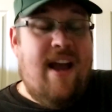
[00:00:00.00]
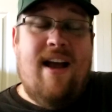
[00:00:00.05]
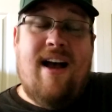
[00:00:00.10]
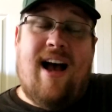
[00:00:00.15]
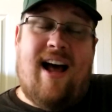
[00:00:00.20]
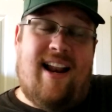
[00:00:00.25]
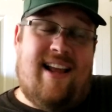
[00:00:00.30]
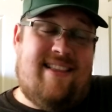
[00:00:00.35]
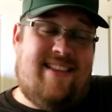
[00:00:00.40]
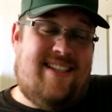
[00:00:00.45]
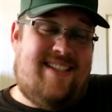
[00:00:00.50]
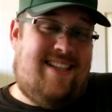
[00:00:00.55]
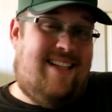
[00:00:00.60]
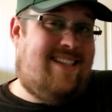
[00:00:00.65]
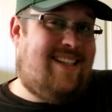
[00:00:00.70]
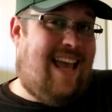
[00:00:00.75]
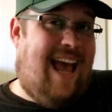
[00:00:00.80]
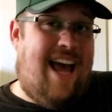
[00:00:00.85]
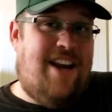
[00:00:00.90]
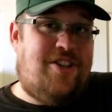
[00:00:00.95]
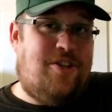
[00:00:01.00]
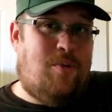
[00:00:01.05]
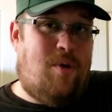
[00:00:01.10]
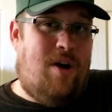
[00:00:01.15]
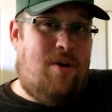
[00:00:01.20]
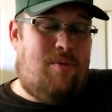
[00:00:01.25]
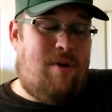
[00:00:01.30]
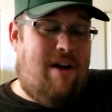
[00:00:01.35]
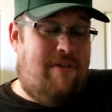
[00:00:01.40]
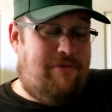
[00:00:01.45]
I like the
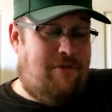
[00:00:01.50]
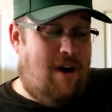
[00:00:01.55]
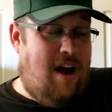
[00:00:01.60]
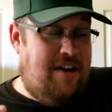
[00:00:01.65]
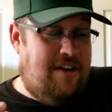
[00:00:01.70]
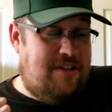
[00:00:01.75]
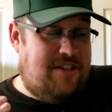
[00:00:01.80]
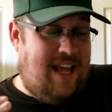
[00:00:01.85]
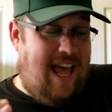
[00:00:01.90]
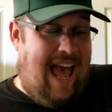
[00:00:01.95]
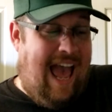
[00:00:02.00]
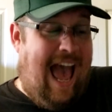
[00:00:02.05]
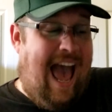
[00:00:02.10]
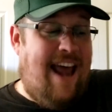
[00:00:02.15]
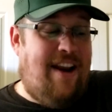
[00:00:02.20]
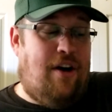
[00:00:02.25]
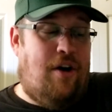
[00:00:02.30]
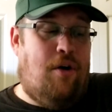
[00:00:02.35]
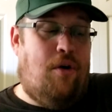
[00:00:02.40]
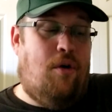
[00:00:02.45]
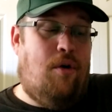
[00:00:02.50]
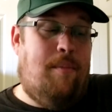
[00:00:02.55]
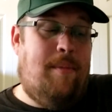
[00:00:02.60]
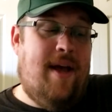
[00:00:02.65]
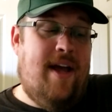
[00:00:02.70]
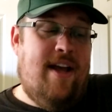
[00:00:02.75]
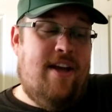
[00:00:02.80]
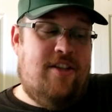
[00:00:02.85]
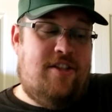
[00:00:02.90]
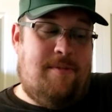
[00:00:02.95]
Saskatchewan Roughriders at
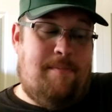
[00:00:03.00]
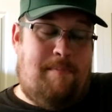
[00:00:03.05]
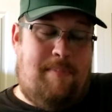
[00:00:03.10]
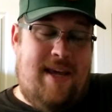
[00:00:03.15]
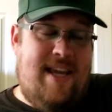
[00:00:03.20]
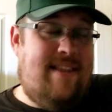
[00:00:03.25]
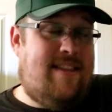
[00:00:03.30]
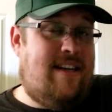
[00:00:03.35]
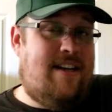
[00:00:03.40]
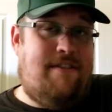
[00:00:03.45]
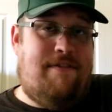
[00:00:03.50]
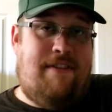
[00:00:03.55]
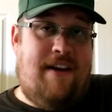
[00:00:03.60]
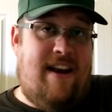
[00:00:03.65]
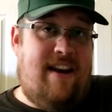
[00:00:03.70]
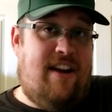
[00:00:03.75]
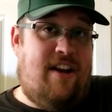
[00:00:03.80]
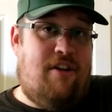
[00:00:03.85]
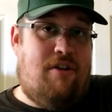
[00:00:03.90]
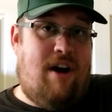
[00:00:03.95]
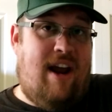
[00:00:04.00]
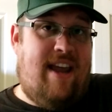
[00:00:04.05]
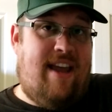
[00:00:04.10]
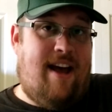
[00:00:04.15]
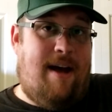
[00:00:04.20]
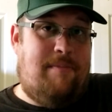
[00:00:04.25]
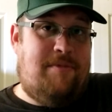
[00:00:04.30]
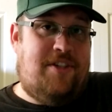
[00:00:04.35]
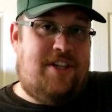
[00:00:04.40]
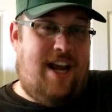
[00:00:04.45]
home to beat the defending Grey
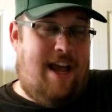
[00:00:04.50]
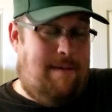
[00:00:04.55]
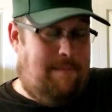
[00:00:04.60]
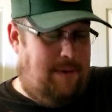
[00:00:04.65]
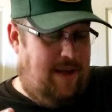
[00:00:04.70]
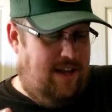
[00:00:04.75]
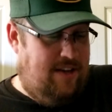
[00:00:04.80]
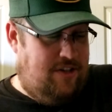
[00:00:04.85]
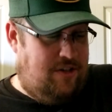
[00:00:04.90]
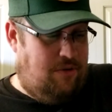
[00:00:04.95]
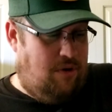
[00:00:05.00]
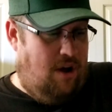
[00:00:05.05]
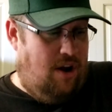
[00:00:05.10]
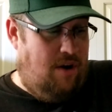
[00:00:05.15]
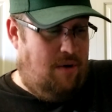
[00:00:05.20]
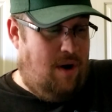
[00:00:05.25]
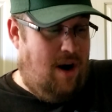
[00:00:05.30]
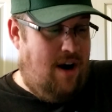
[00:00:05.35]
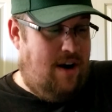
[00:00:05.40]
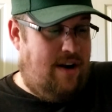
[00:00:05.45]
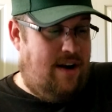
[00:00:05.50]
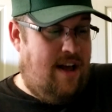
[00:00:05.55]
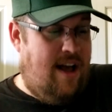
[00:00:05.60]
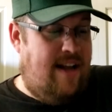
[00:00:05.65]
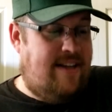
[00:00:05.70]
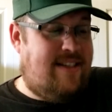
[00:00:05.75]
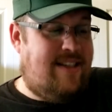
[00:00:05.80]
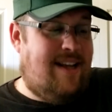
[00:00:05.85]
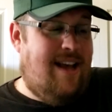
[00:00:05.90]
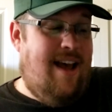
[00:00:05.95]
Cup champion Toronto
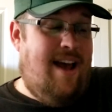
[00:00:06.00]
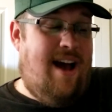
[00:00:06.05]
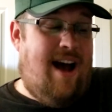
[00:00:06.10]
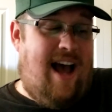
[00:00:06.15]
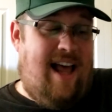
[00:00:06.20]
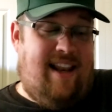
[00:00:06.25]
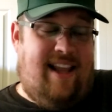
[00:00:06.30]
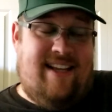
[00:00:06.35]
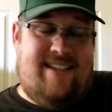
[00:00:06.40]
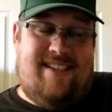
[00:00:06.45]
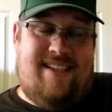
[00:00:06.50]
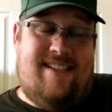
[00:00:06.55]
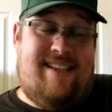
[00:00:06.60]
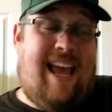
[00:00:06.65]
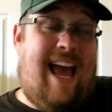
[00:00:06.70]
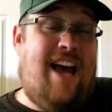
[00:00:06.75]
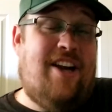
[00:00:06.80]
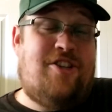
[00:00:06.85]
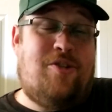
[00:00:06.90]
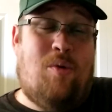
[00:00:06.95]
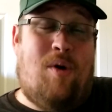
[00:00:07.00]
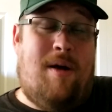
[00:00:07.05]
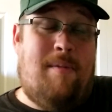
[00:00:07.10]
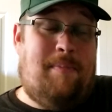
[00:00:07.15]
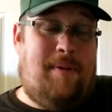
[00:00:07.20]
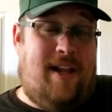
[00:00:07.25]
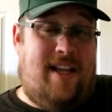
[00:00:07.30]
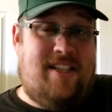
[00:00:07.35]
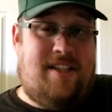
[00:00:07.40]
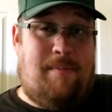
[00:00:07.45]
Argonauts. I like Saskatchewan
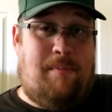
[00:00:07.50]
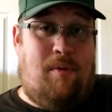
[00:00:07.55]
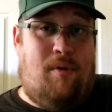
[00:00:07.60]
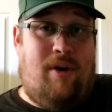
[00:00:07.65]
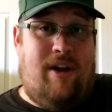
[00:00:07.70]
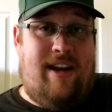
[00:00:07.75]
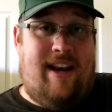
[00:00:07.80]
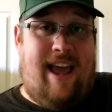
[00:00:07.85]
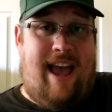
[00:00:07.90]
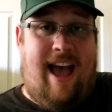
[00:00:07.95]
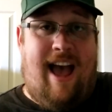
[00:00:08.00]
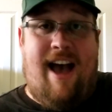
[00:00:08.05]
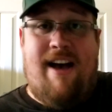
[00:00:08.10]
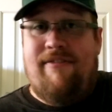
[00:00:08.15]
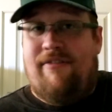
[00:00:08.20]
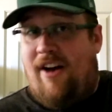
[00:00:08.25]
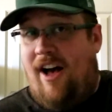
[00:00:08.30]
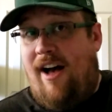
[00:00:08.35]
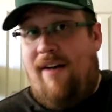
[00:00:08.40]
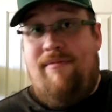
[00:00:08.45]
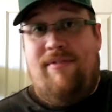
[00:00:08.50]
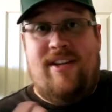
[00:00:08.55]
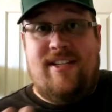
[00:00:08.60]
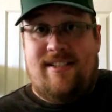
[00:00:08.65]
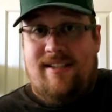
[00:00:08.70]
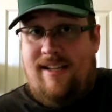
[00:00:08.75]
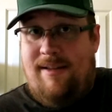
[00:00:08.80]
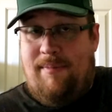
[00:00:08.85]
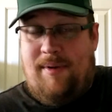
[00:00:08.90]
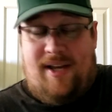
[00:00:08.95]
plus a point and a half,
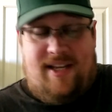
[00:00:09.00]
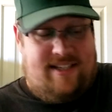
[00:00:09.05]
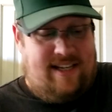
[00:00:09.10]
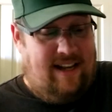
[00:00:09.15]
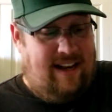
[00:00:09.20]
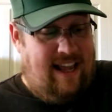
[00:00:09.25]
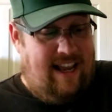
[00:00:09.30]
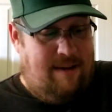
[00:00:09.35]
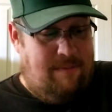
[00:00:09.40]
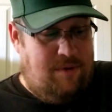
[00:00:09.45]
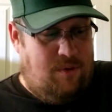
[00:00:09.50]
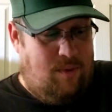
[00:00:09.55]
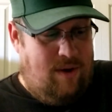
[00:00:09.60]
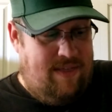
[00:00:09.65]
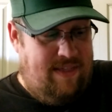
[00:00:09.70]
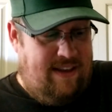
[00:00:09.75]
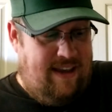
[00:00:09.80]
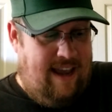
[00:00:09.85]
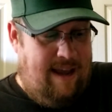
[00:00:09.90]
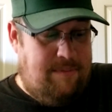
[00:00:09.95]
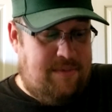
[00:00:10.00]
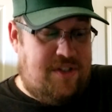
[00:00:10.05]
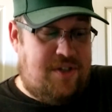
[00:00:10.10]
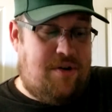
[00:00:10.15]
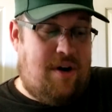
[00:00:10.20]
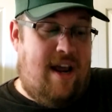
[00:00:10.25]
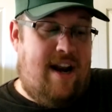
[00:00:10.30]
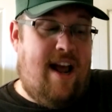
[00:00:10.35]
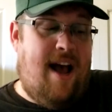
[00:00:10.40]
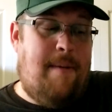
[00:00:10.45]
obviously, because I like them to win the game
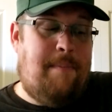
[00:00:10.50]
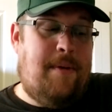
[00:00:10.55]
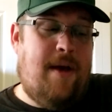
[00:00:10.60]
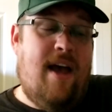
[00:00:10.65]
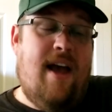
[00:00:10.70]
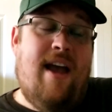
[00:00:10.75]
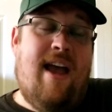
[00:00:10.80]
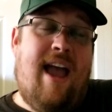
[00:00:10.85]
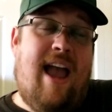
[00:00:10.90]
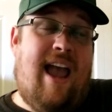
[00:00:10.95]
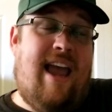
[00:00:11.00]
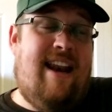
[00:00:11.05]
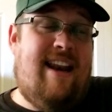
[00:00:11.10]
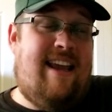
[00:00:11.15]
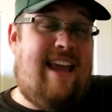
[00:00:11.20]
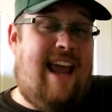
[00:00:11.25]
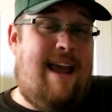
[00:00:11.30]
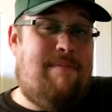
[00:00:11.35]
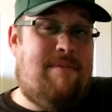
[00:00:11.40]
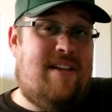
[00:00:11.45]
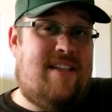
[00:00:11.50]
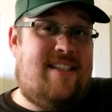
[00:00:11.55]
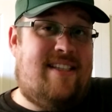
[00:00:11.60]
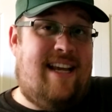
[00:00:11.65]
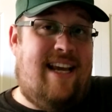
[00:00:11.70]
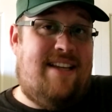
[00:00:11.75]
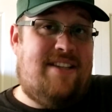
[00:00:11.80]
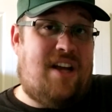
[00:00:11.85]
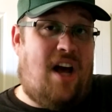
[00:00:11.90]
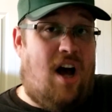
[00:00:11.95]
straight up, in a game that
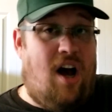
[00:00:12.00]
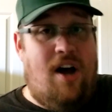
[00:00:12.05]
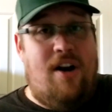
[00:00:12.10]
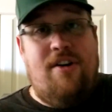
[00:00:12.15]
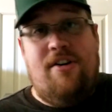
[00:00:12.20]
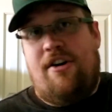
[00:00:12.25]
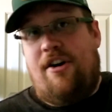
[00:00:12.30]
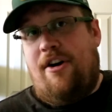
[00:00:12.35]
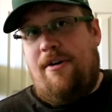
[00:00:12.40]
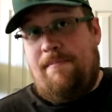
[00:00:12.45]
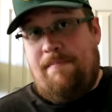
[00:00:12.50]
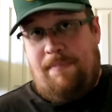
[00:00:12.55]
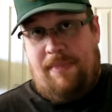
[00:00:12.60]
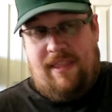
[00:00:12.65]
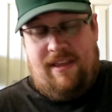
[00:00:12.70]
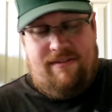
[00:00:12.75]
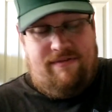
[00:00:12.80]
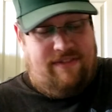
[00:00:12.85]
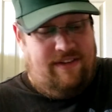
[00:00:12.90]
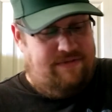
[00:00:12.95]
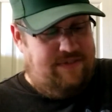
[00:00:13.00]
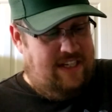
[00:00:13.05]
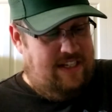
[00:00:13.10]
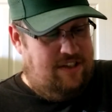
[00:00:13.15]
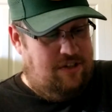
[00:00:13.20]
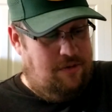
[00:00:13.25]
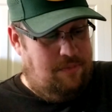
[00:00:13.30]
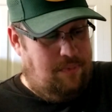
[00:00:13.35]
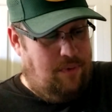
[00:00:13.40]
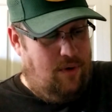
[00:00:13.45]
stays under
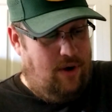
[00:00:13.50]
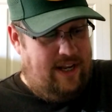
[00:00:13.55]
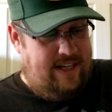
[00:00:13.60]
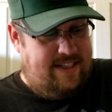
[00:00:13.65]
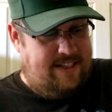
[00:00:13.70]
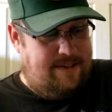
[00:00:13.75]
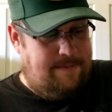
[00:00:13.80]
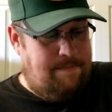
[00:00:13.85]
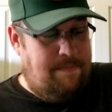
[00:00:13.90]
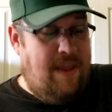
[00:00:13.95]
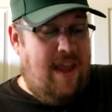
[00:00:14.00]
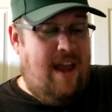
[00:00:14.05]
fifty-two points.